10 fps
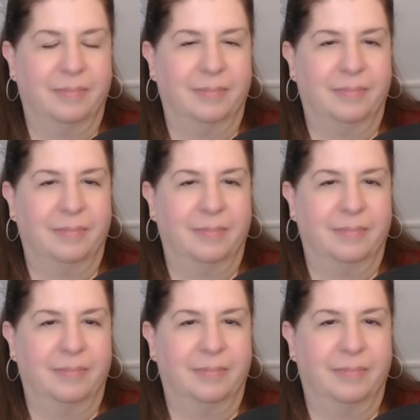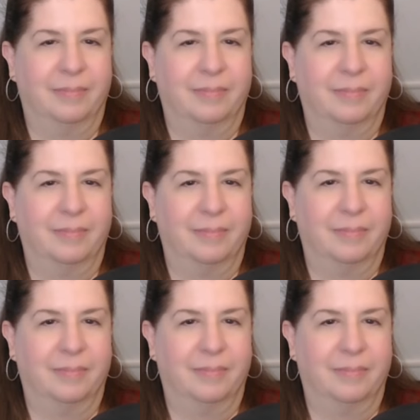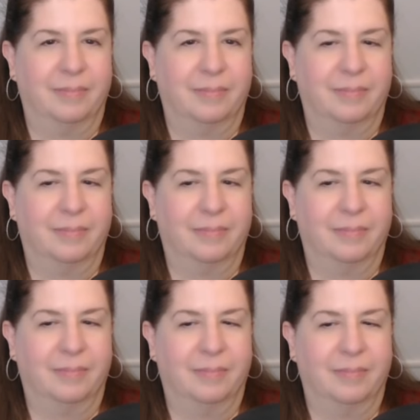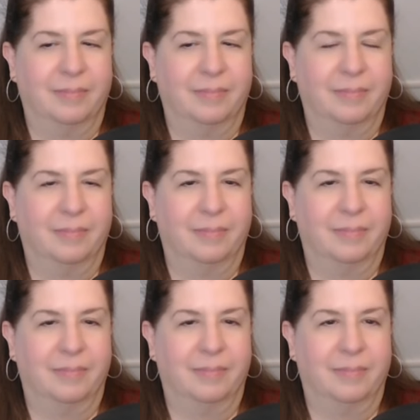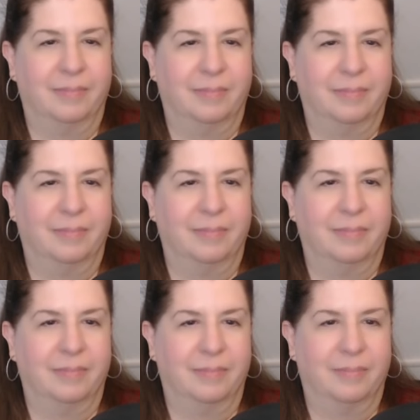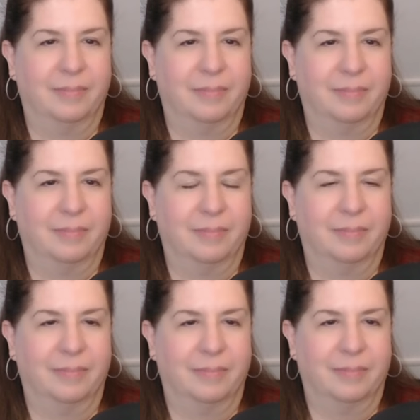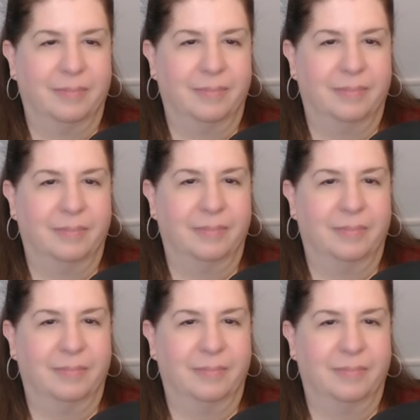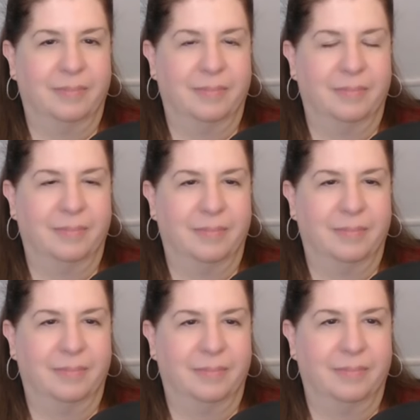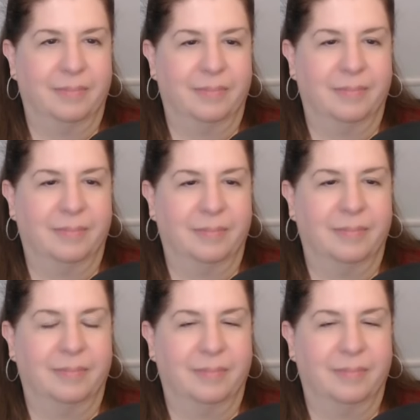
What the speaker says: [no speech]